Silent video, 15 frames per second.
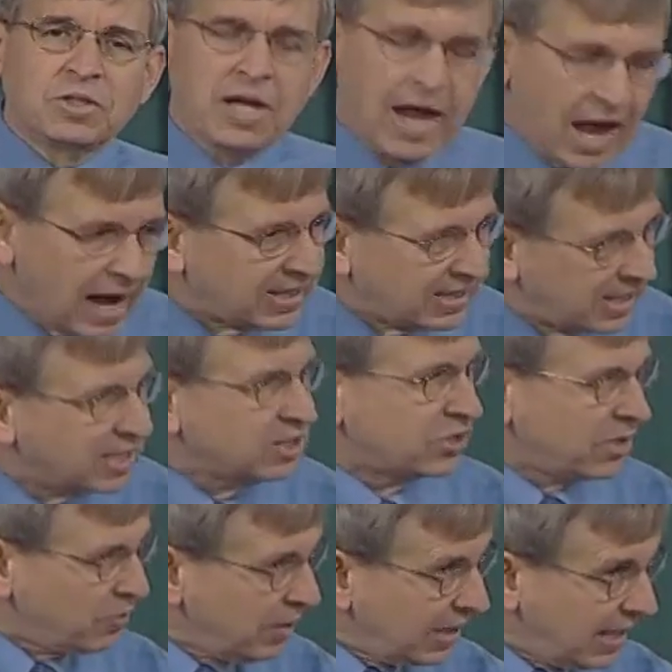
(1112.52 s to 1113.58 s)
ideas
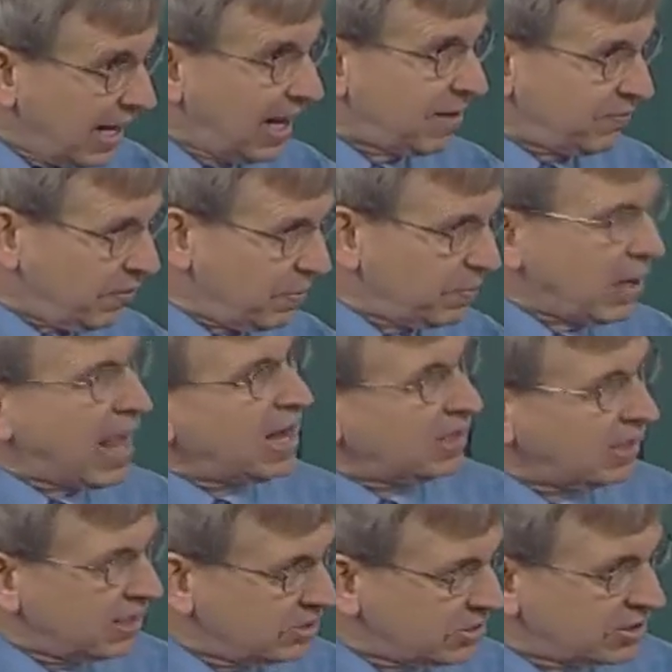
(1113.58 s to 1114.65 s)
that we get from
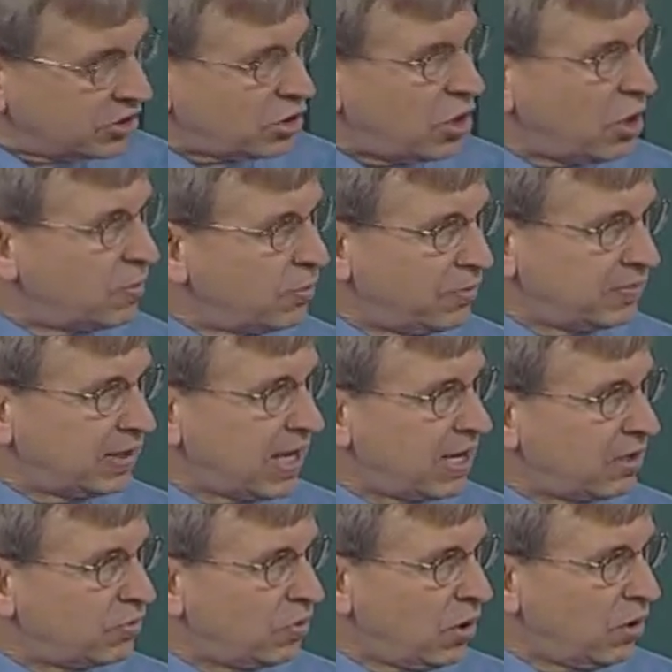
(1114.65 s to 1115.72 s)
analyzing this car moving
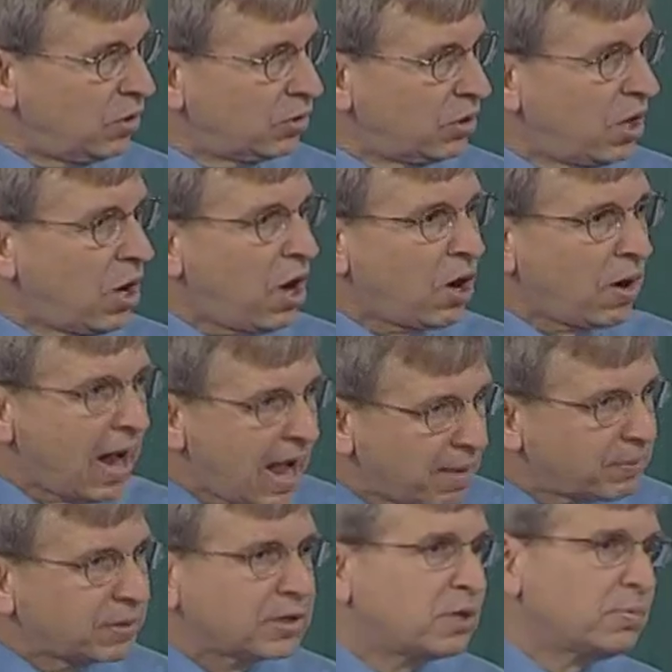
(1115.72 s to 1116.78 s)
down the road are
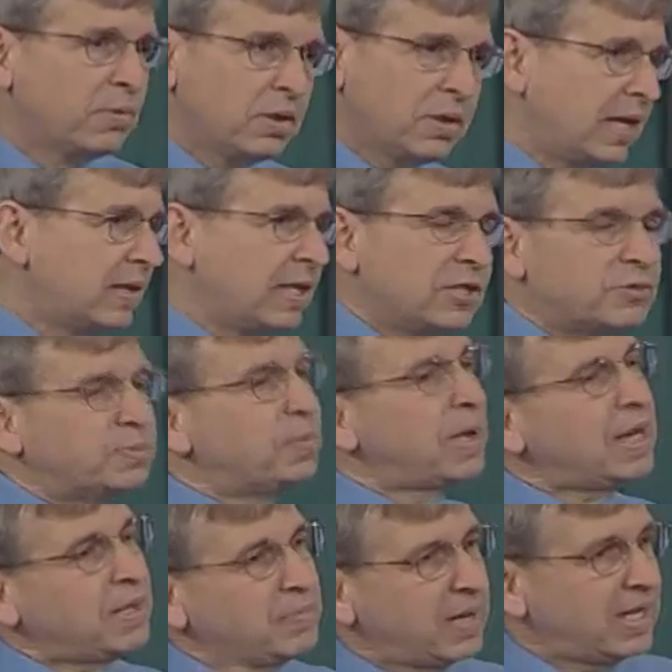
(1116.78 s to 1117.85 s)
applicable in these
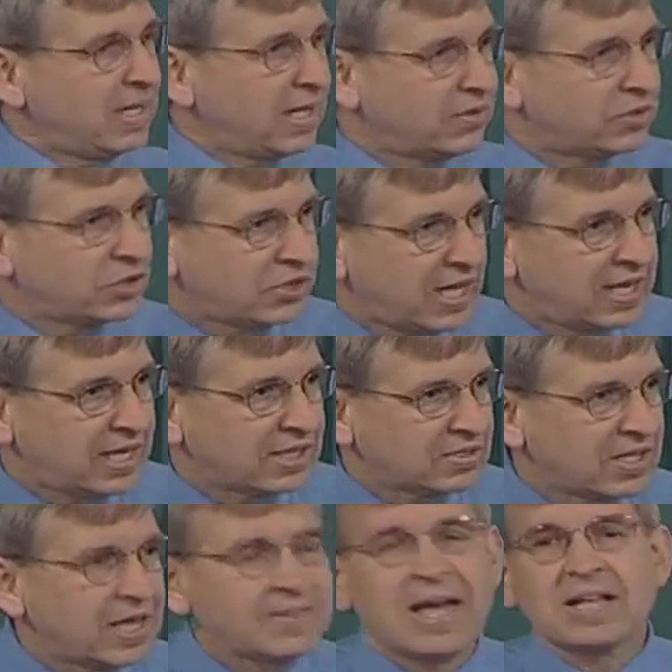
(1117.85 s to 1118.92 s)
many, many other
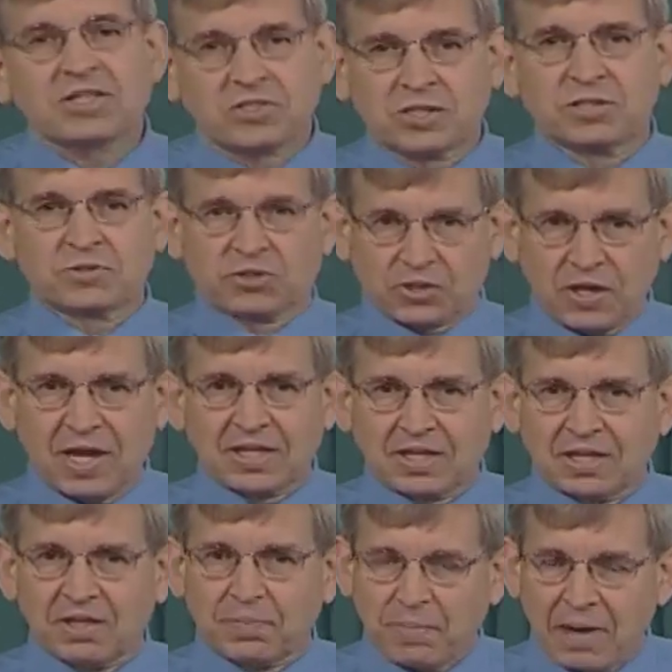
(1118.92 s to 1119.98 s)
settings. And that's the strength
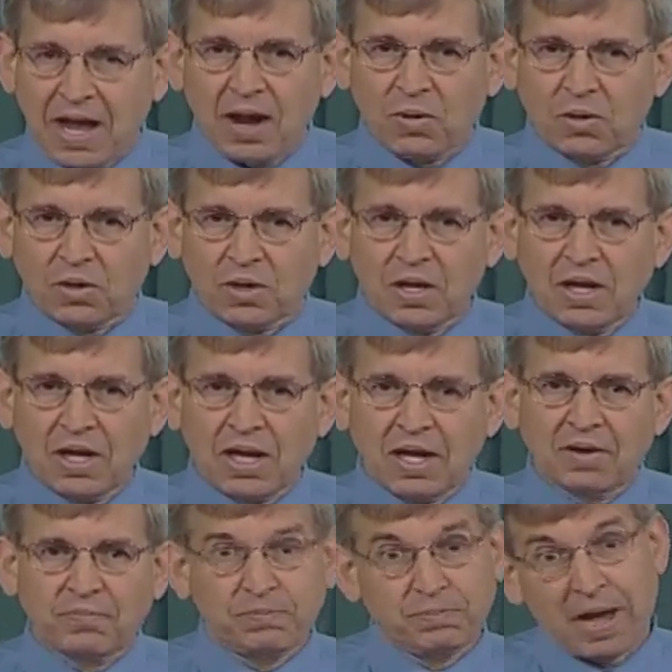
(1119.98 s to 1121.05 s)
and the power
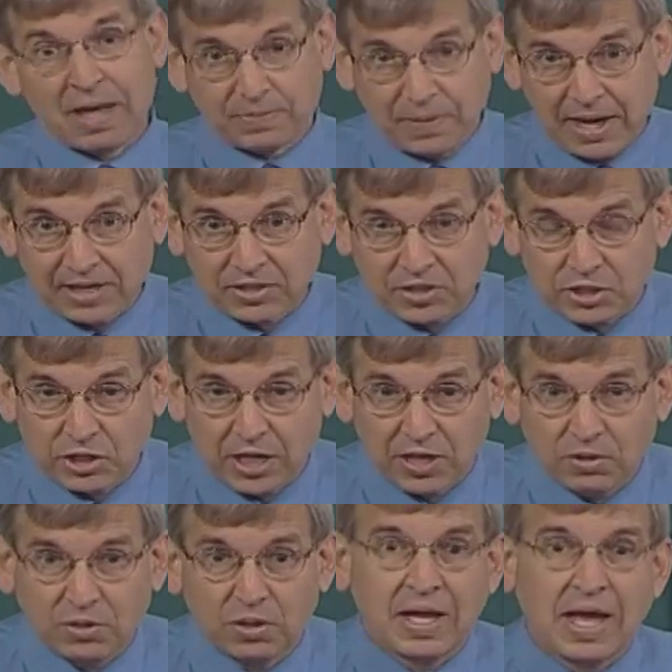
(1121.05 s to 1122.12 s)
of mathematics in
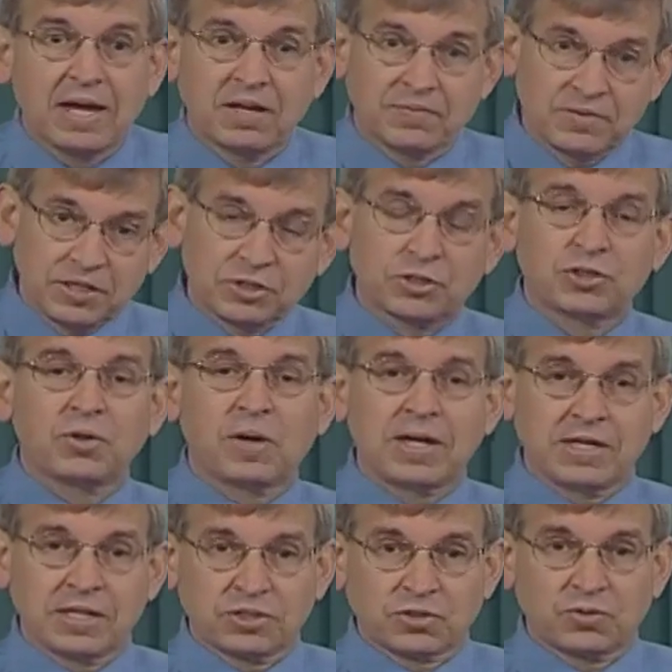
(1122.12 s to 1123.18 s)
general and of these 2
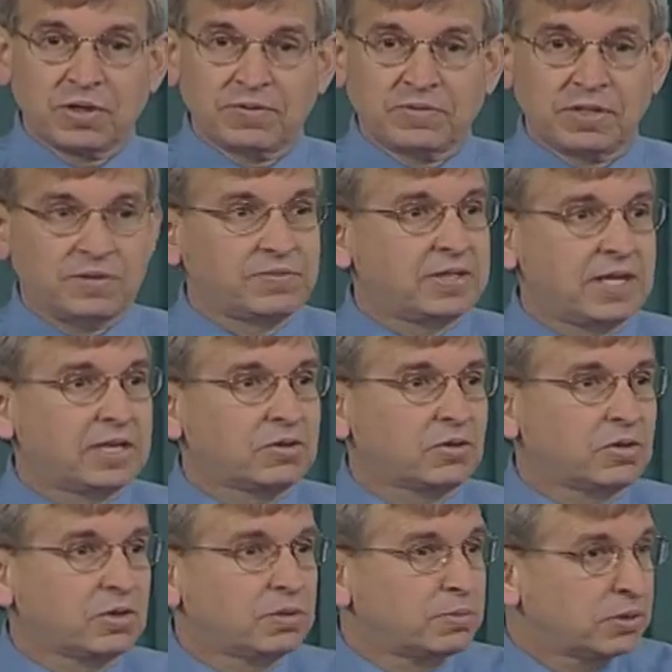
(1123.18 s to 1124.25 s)
ideas, derivative and
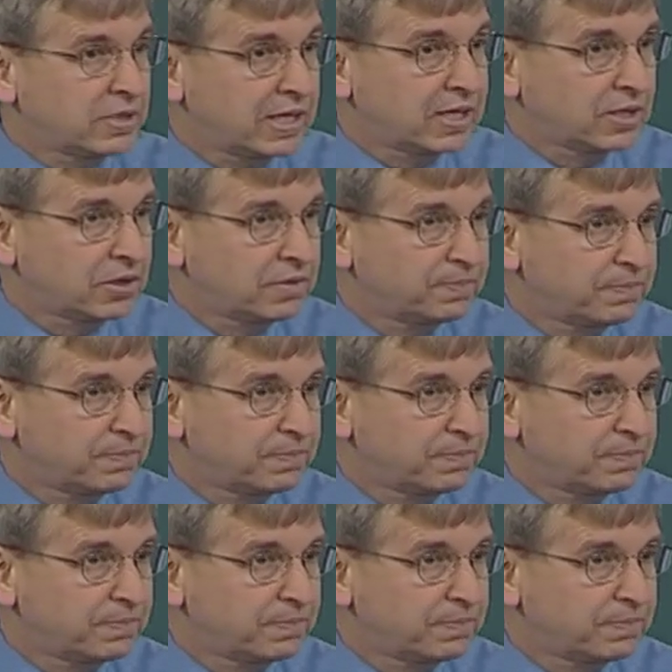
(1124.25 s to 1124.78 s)
integral in particular.